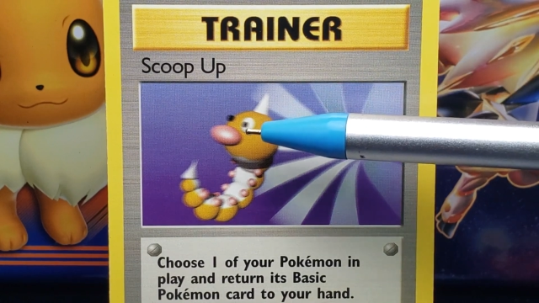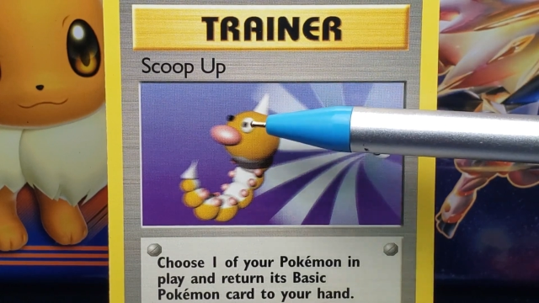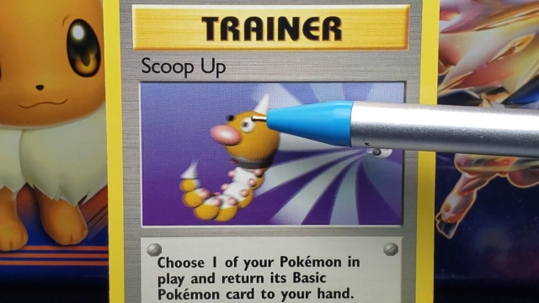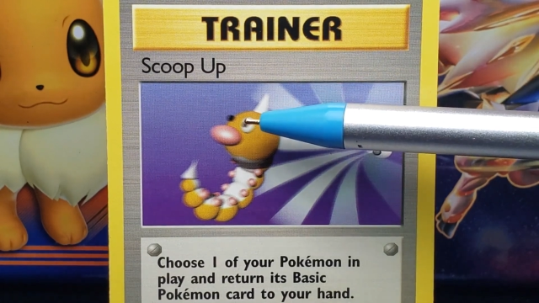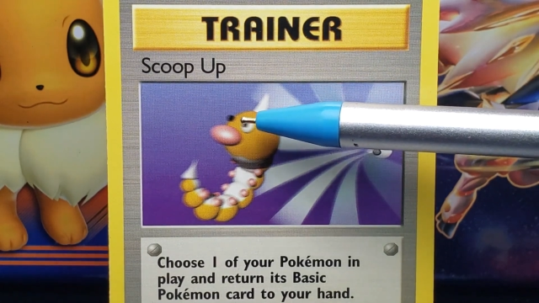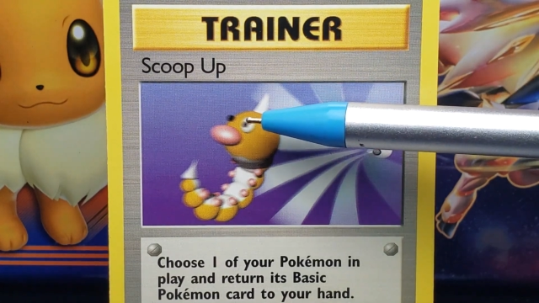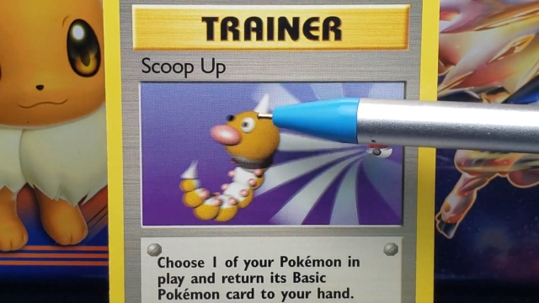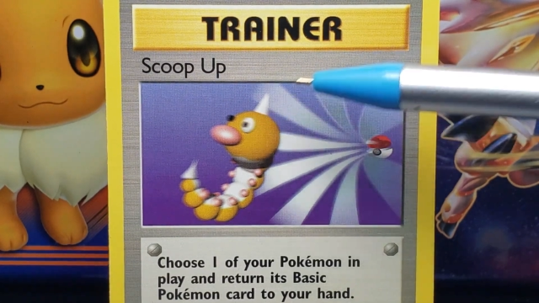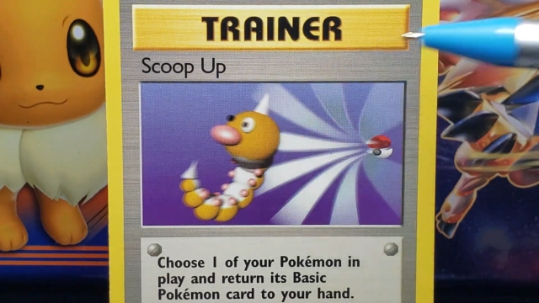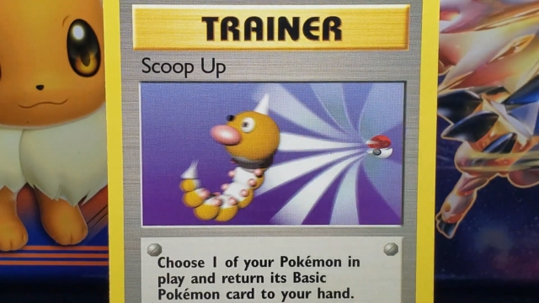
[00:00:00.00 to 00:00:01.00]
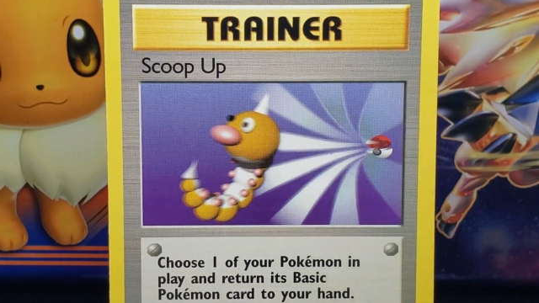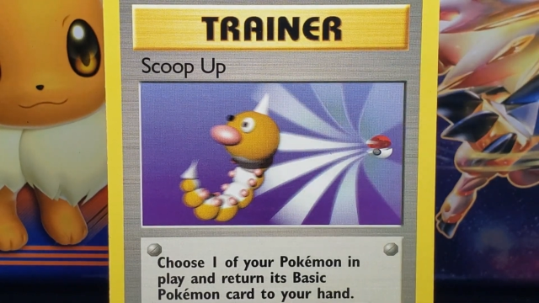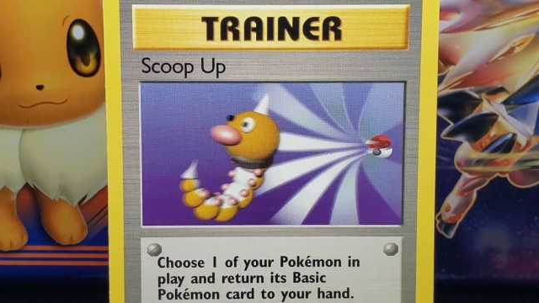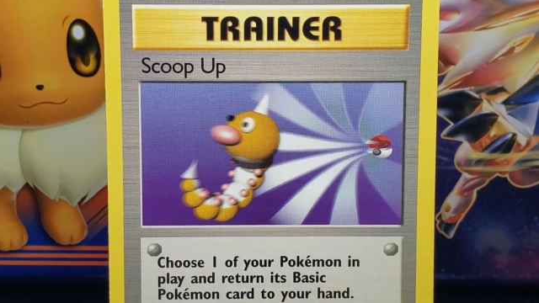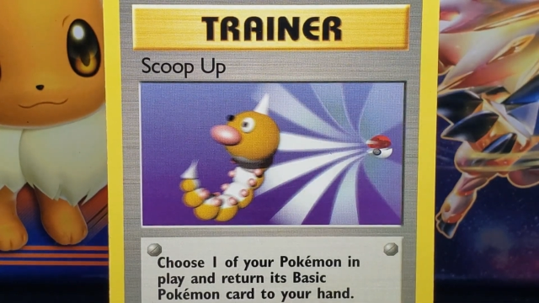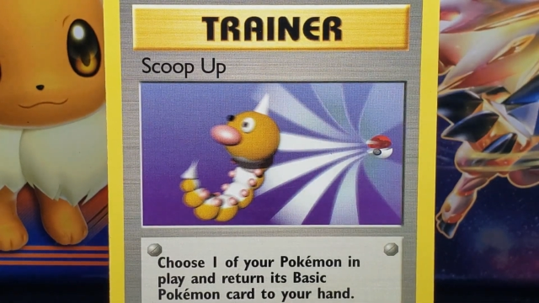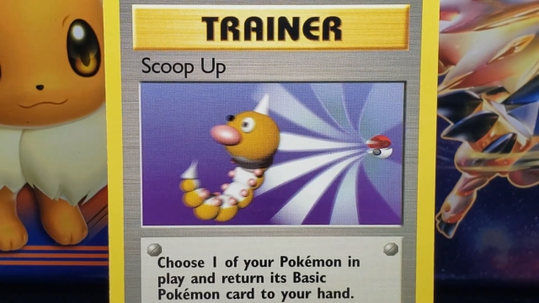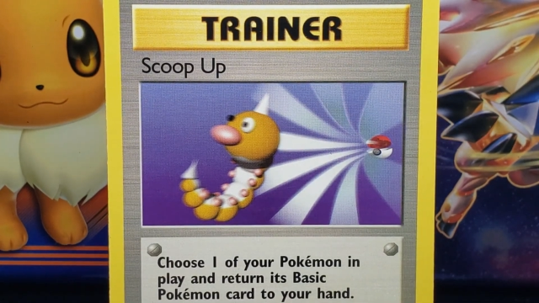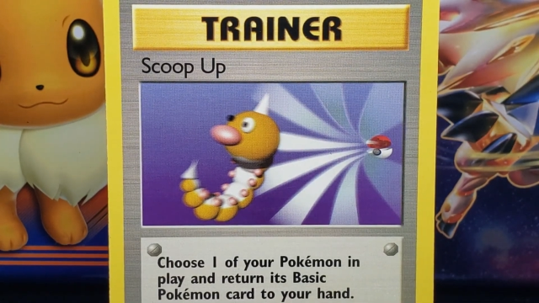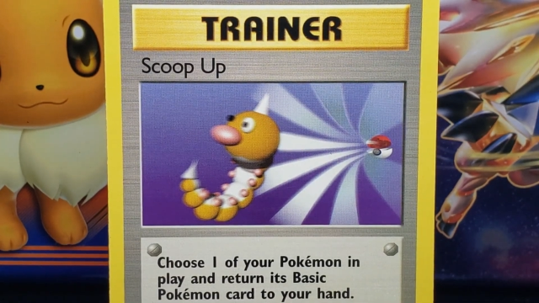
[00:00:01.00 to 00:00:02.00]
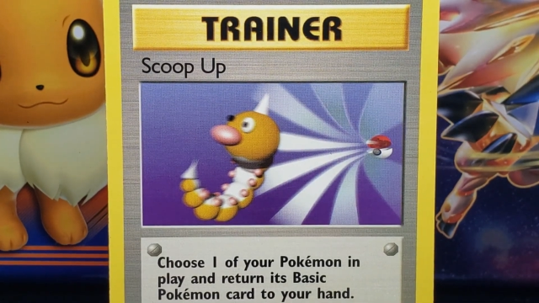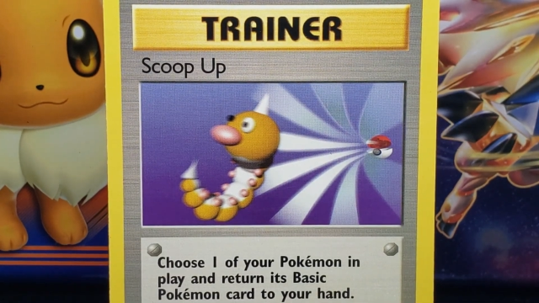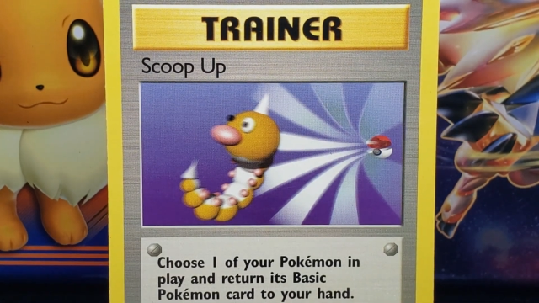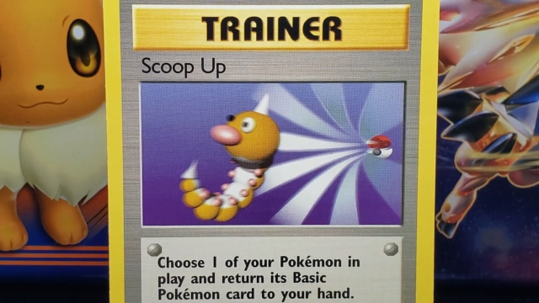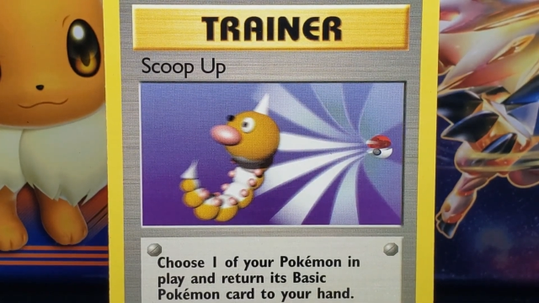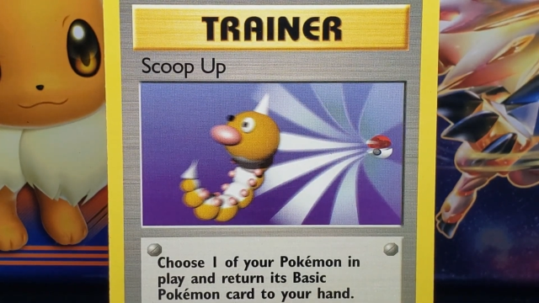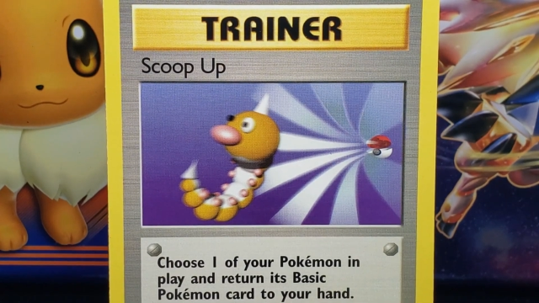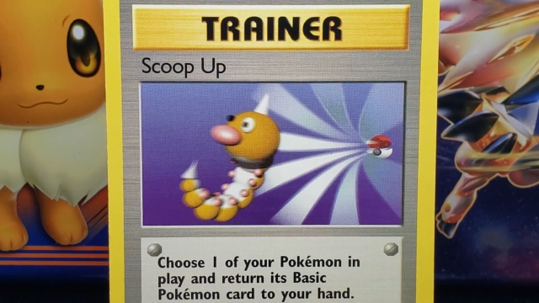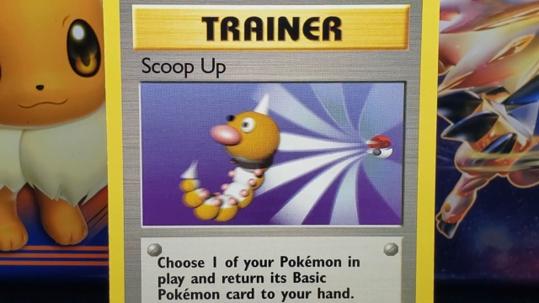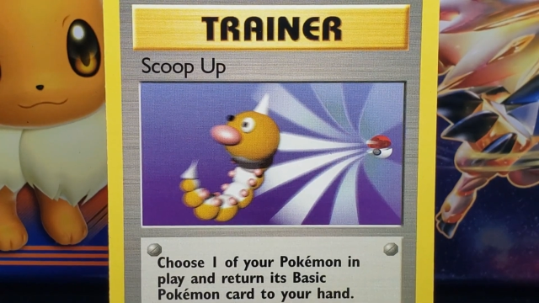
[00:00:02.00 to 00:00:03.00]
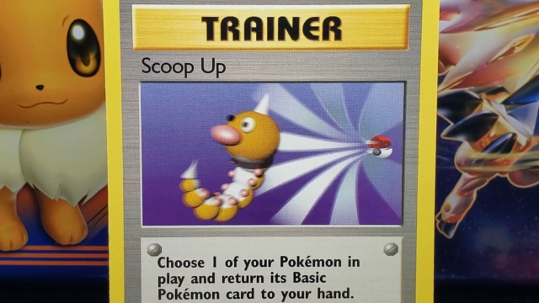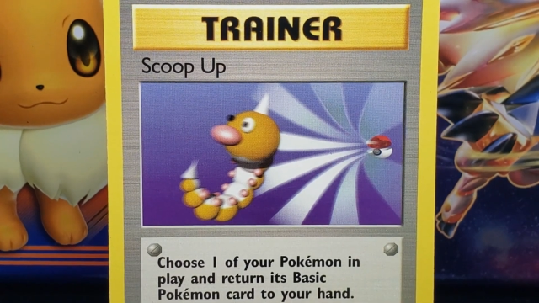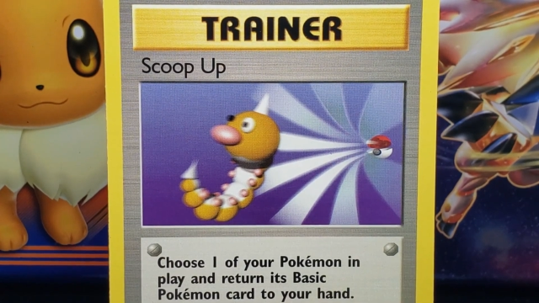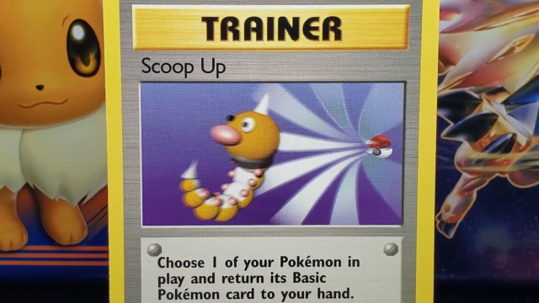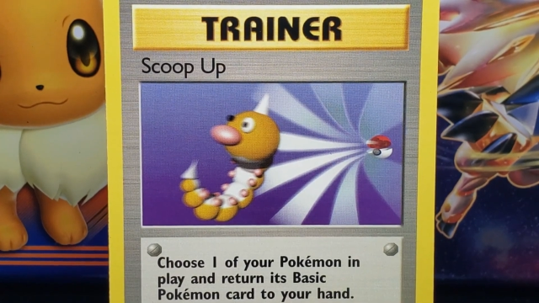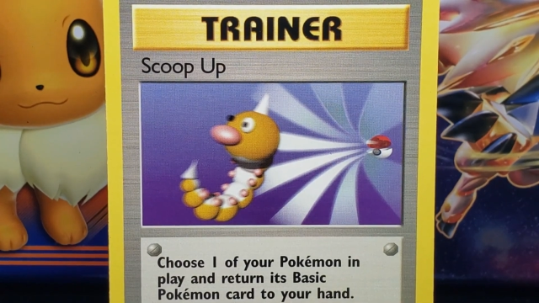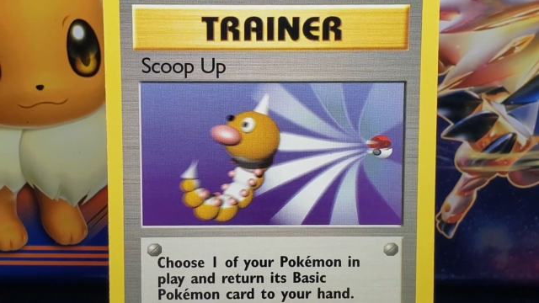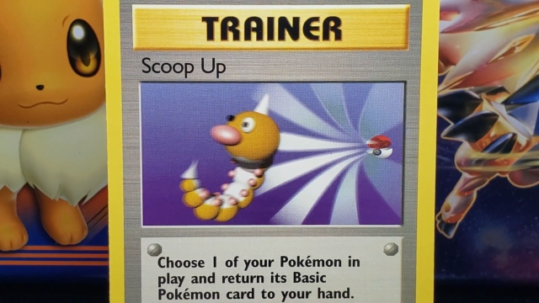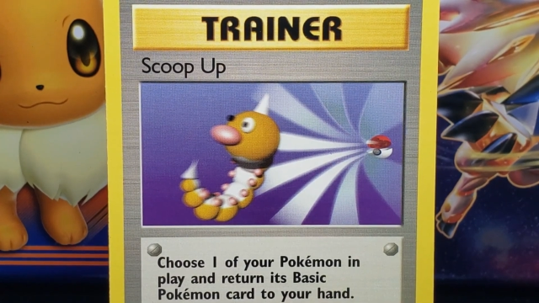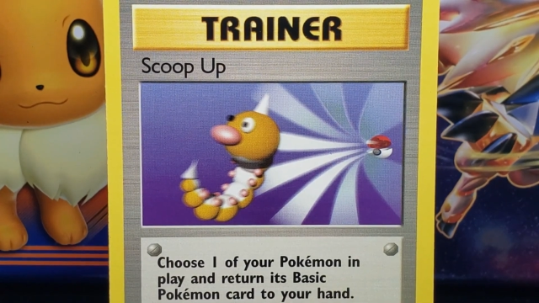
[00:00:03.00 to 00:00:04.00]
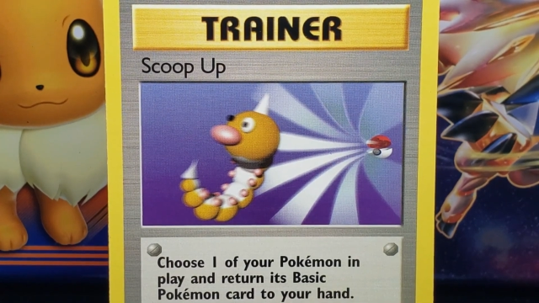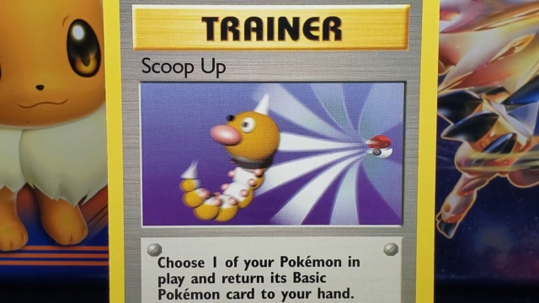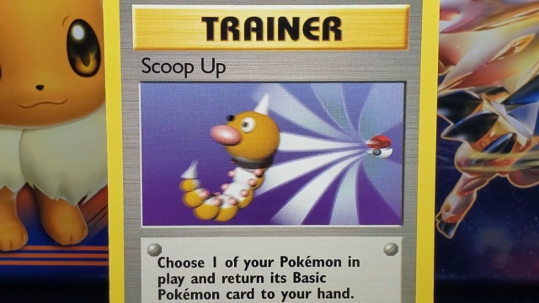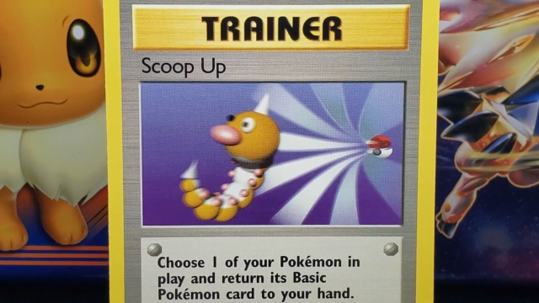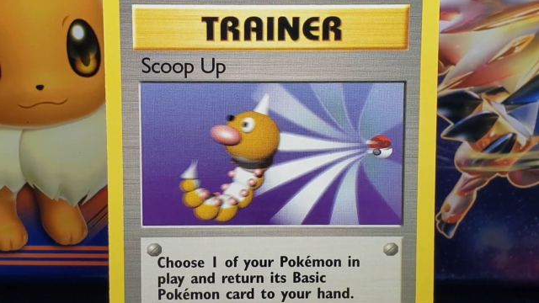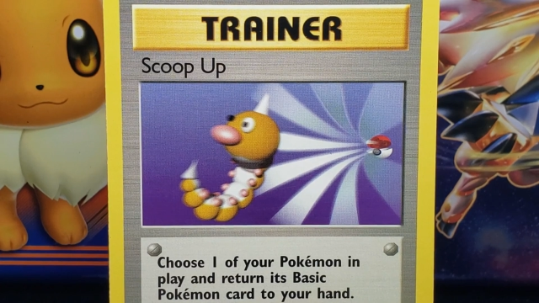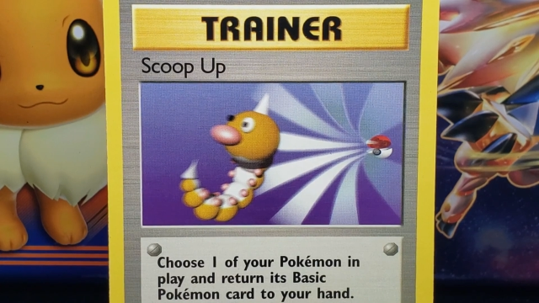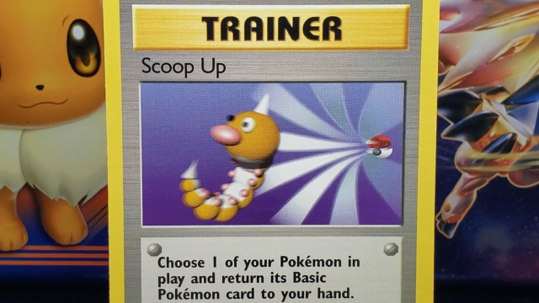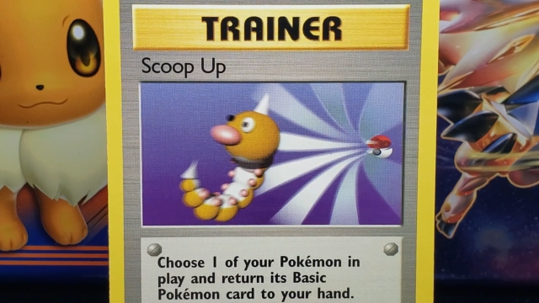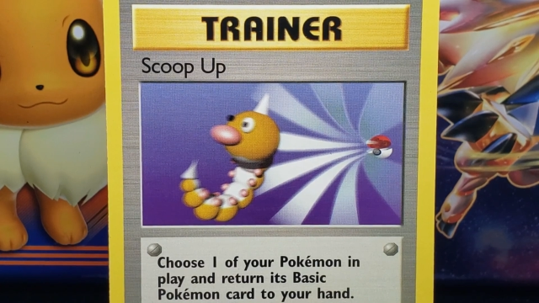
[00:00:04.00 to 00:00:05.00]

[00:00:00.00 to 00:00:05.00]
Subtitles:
(no speaker visible)